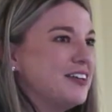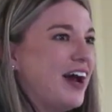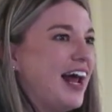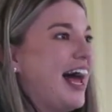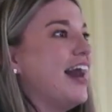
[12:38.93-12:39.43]
You're
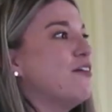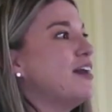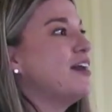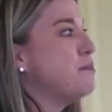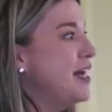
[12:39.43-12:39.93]
like, I don't want
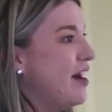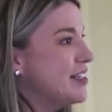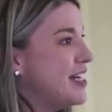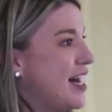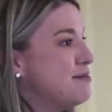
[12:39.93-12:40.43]
to have to pee all
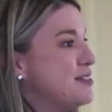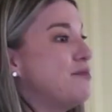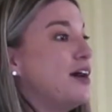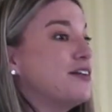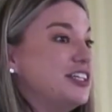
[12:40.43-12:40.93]
the time, so I'm
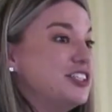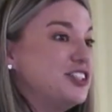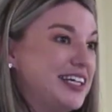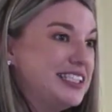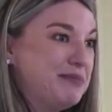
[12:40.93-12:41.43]
not going to
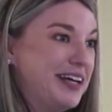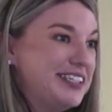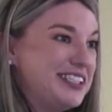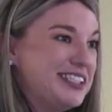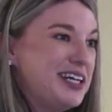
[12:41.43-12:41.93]
drink as
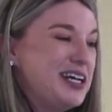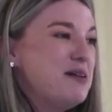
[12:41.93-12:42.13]
much.